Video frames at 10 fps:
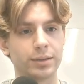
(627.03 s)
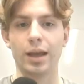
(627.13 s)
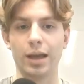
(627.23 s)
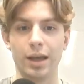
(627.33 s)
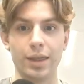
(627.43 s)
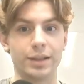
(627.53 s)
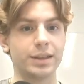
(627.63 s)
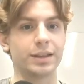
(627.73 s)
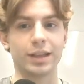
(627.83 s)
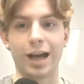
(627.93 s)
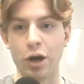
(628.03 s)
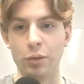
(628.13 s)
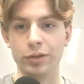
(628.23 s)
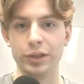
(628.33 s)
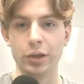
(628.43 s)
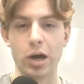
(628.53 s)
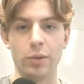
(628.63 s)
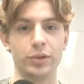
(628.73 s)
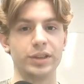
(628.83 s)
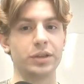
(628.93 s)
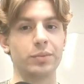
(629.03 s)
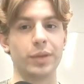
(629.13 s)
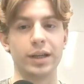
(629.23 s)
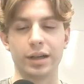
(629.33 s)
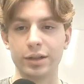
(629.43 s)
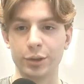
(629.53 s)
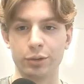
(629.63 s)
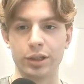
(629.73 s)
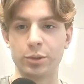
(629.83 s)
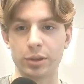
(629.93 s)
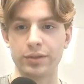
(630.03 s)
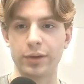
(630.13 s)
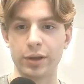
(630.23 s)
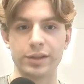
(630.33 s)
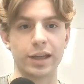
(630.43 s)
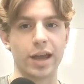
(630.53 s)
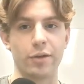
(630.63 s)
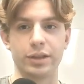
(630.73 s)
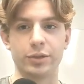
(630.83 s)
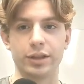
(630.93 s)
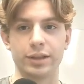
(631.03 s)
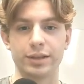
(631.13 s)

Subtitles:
That's it. I hope the video helped you set up Maya, your restaurant's first AI receptionist.